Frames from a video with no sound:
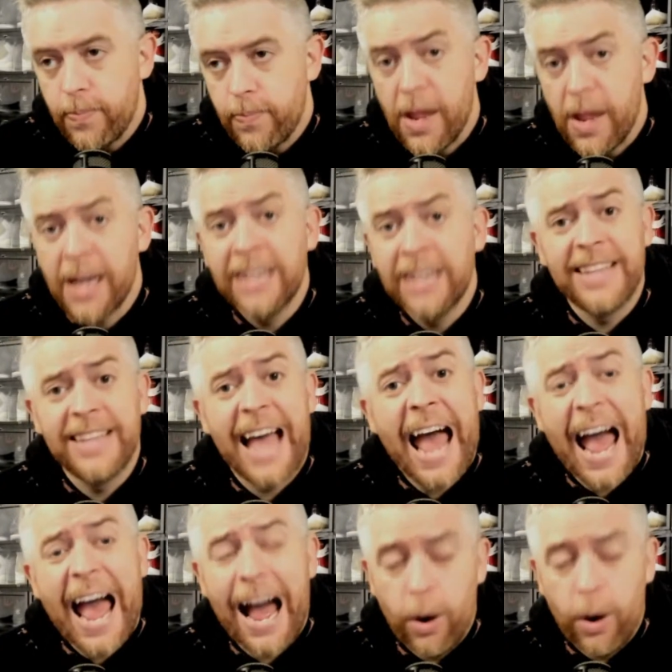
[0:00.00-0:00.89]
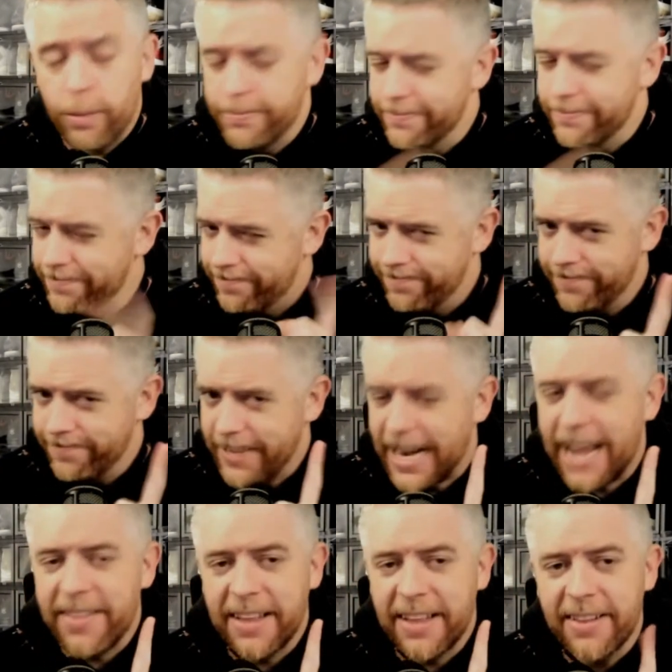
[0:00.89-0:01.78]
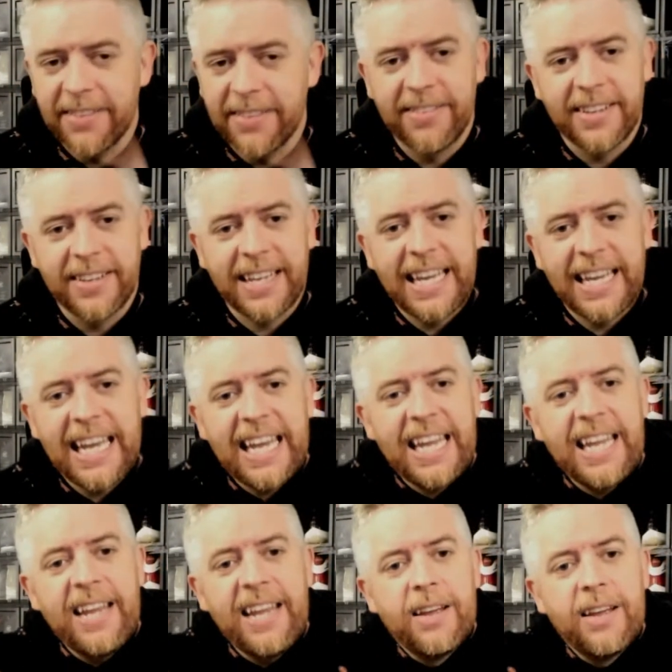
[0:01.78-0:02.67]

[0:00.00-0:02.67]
Because now, and I think this is a key,